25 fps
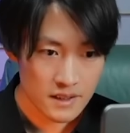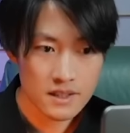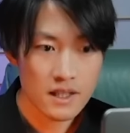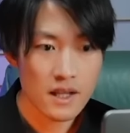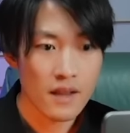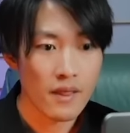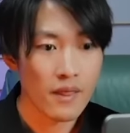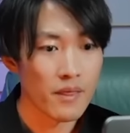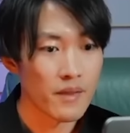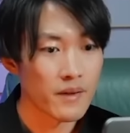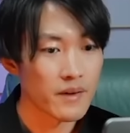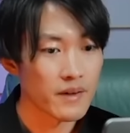
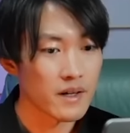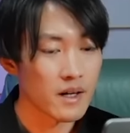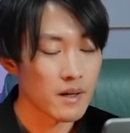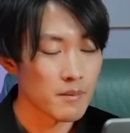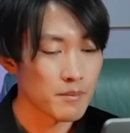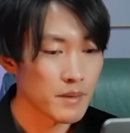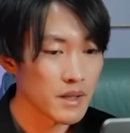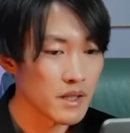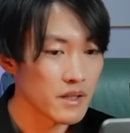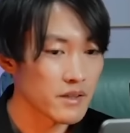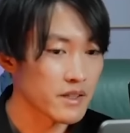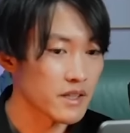their
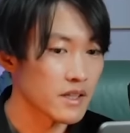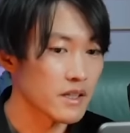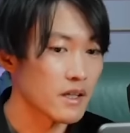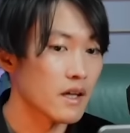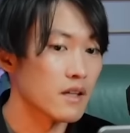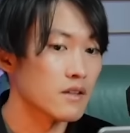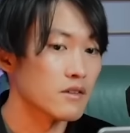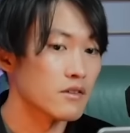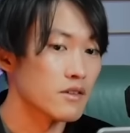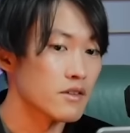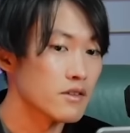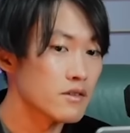ability and
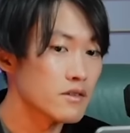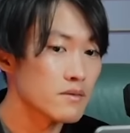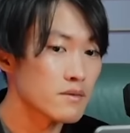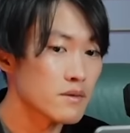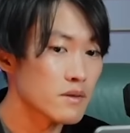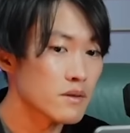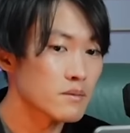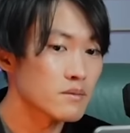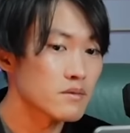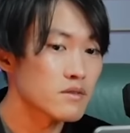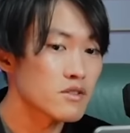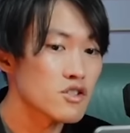
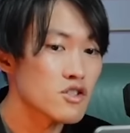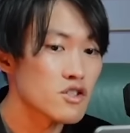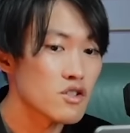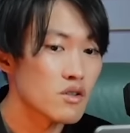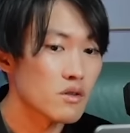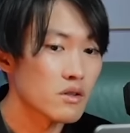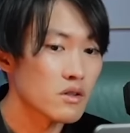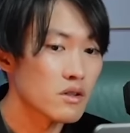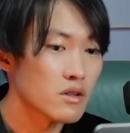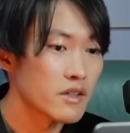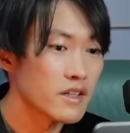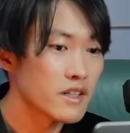uniforms show
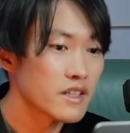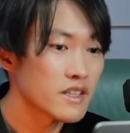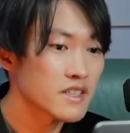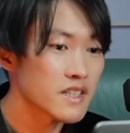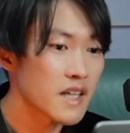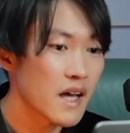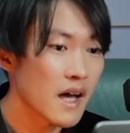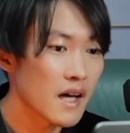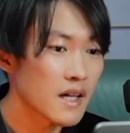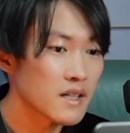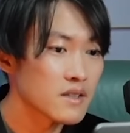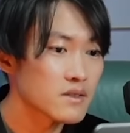clear
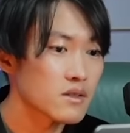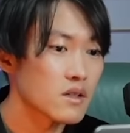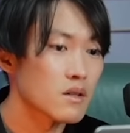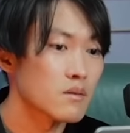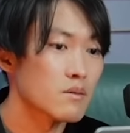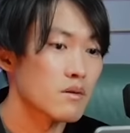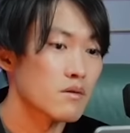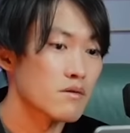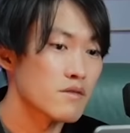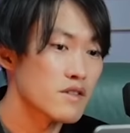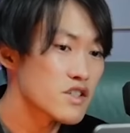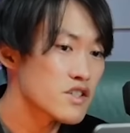signs of
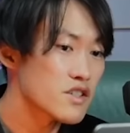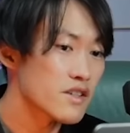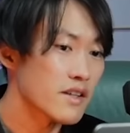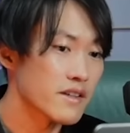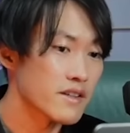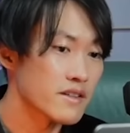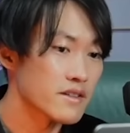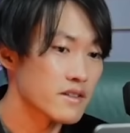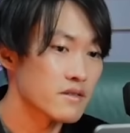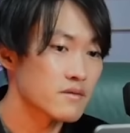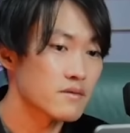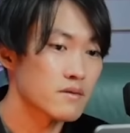originating
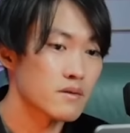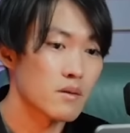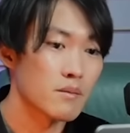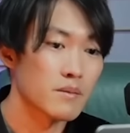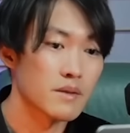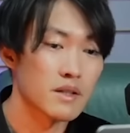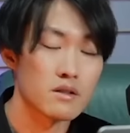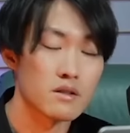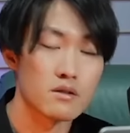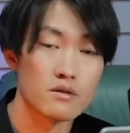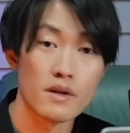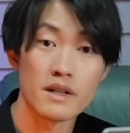from the
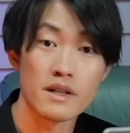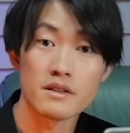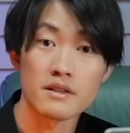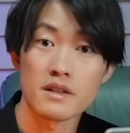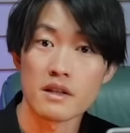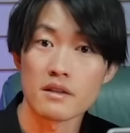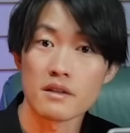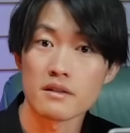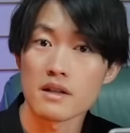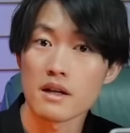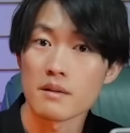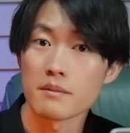Great
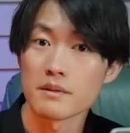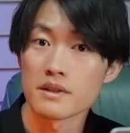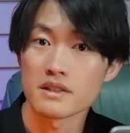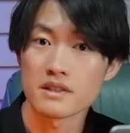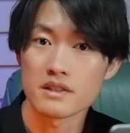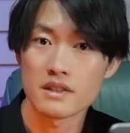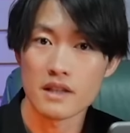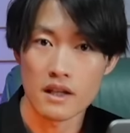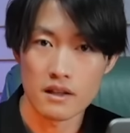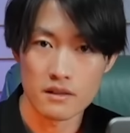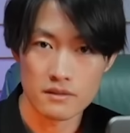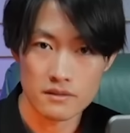Kingdom
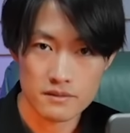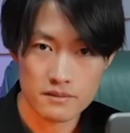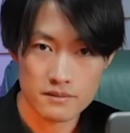itself.